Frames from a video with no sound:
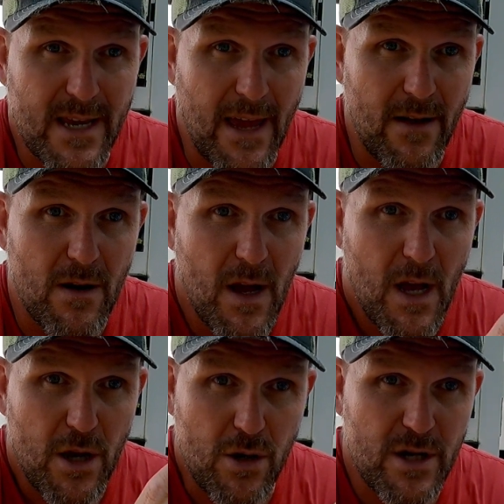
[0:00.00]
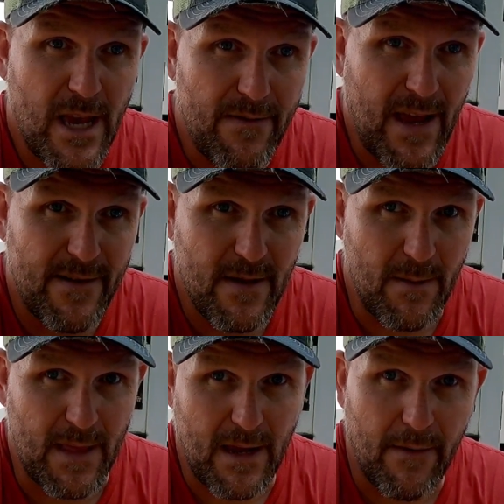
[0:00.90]
together. You just have to have
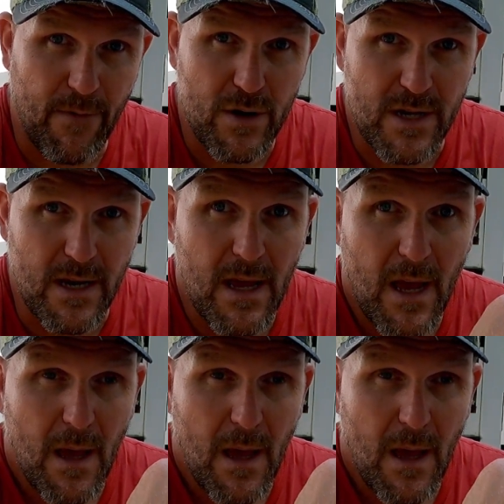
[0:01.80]
something that converts it.